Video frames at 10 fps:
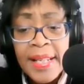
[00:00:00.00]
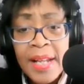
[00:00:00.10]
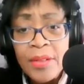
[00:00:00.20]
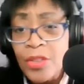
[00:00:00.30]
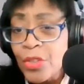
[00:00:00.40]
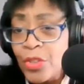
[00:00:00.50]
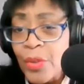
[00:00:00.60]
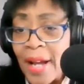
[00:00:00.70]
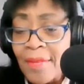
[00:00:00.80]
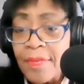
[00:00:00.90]
Now, you
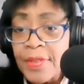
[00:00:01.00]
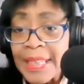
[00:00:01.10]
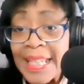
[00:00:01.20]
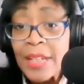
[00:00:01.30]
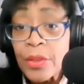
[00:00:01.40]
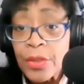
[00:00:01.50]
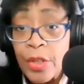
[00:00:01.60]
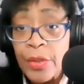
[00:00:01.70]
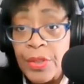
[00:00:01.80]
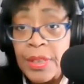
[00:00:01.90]
do have single
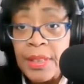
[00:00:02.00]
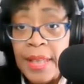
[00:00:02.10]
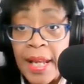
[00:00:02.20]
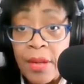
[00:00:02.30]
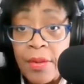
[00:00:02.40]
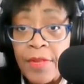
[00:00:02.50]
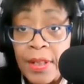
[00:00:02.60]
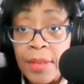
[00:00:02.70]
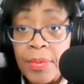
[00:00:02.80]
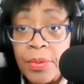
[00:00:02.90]
doses now
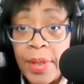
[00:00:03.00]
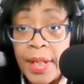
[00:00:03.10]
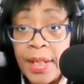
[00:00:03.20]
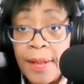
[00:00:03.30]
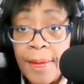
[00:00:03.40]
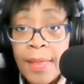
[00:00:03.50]
available, right?